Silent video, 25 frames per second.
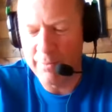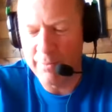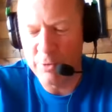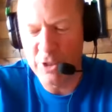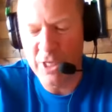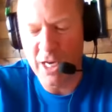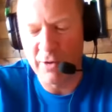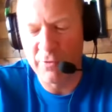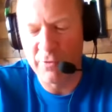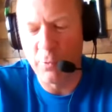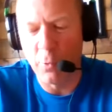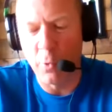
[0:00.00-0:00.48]

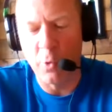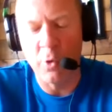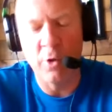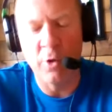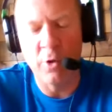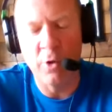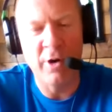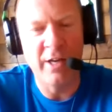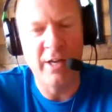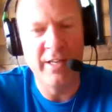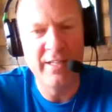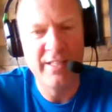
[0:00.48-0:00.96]
Jeff
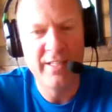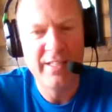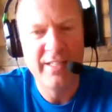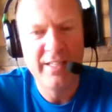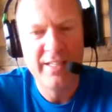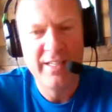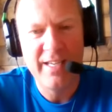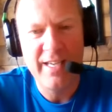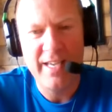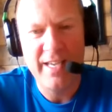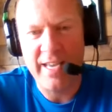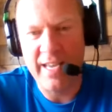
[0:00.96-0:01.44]
Warren,
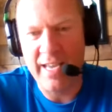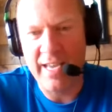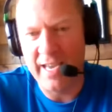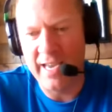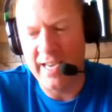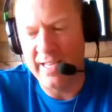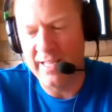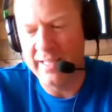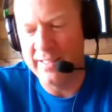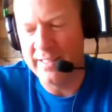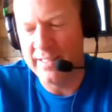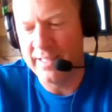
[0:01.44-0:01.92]

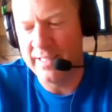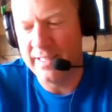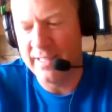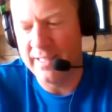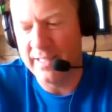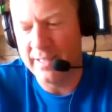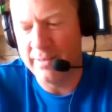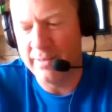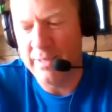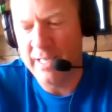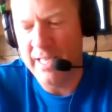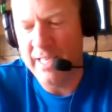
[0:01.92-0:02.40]
and
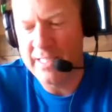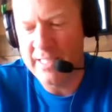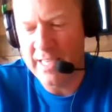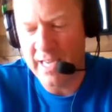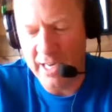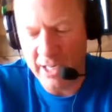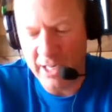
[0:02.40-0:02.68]
he's got a